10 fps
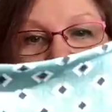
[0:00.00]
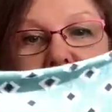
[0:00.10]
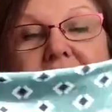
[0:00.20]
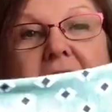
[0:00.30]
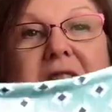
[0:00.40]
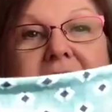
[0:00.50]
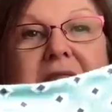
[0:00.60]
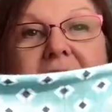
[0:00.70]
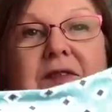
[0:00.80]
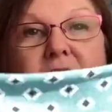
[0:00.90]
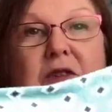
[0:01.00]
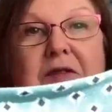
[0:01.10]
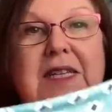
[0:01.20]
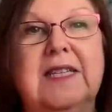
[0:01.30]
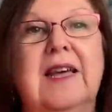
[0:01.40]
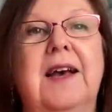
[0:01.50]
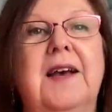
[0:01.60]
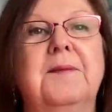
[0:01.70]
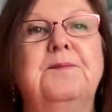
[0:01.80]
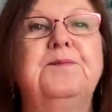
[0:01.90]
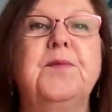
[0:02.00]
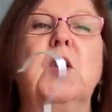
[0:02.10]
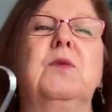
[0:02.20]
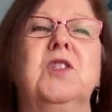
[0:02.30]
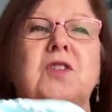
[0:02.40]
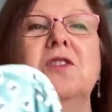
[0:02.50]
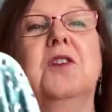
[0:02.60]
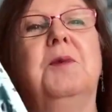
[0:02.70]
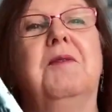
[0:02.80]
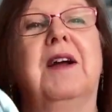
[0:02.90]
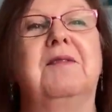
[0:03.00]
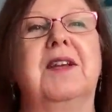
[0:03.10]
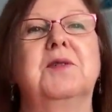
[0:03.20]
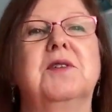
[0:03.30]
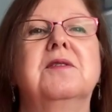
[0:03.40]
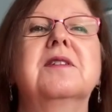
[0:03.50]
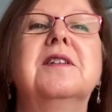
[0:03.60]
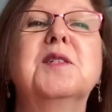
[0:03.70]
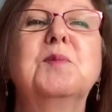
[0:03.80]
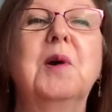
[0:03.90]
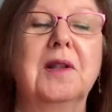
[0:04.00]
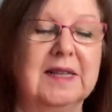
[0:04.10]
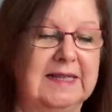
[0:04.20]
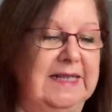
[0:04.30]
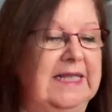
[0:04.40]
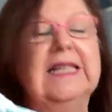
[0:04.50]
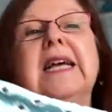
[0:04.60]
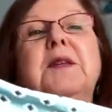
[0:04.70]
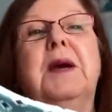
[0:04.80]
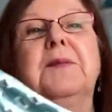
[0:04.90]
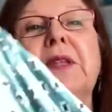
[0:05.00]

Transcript: there are sleeves already there. The sun's coming round now, so it's going to spoil. Anyway,